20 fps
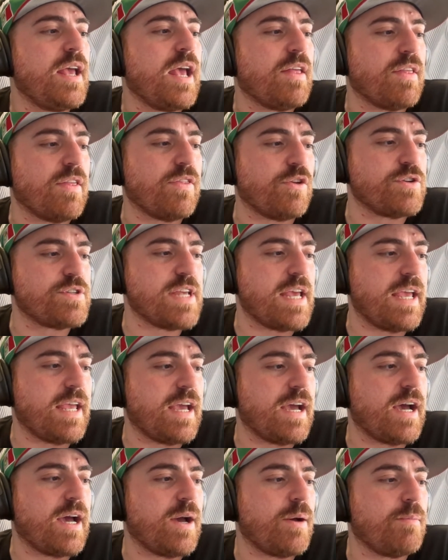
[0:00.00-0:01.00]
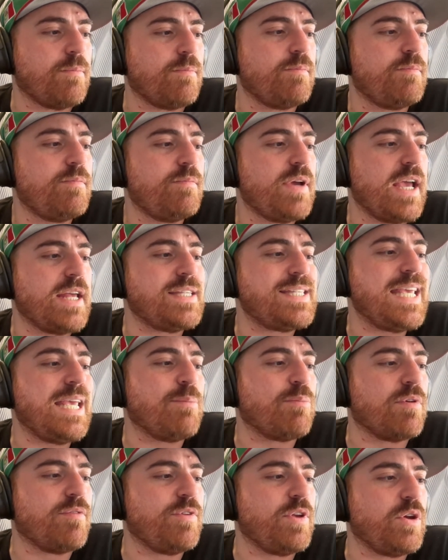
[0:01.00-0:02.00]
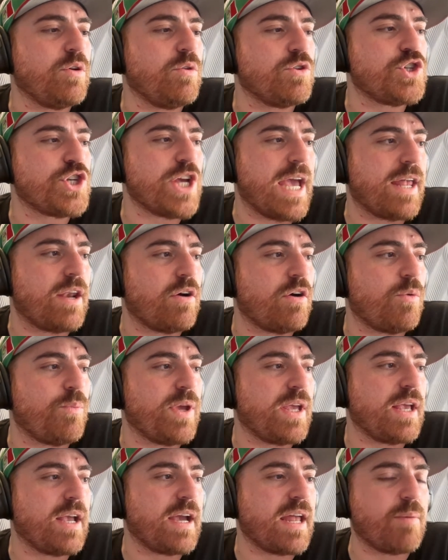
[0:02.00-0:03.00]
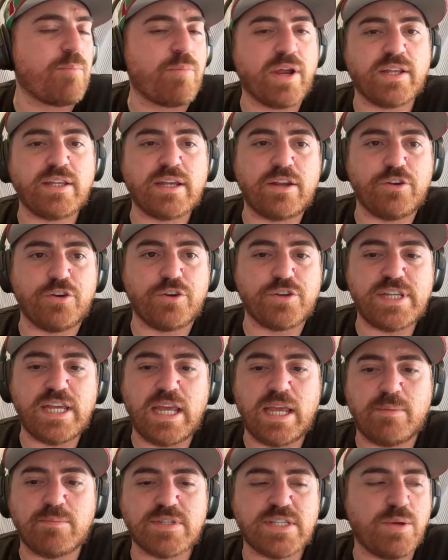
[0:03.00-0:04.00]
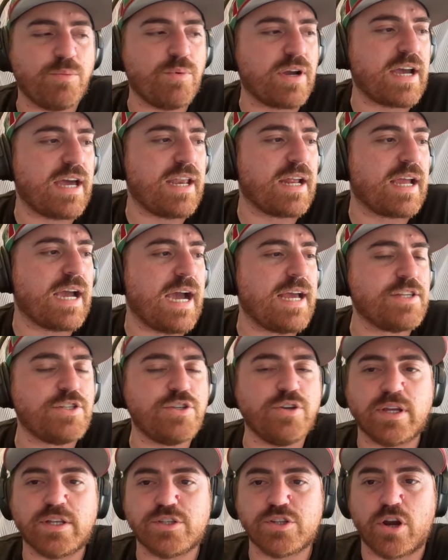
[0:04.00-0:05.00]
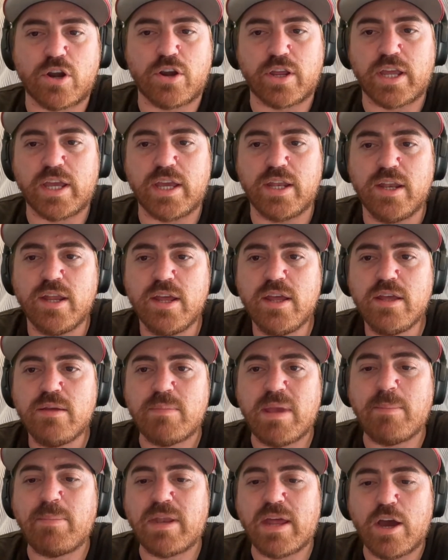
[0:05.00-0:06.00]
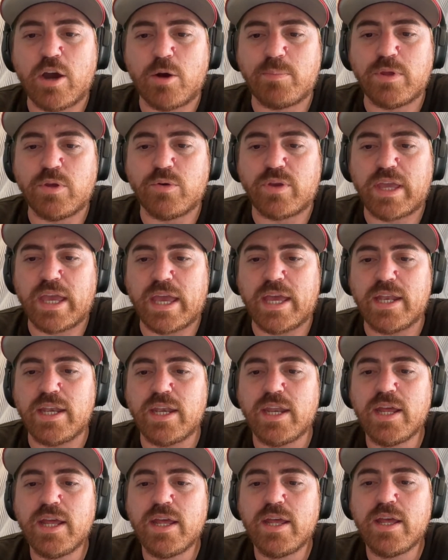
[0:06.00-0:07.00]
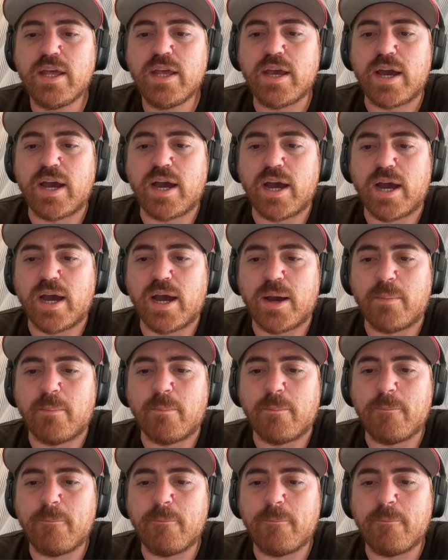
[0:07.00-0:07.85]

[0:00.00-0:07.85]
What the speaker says: And then there's a team review channel. We can kind of break down your team, see what kind of guys you can target, maybe to help you get a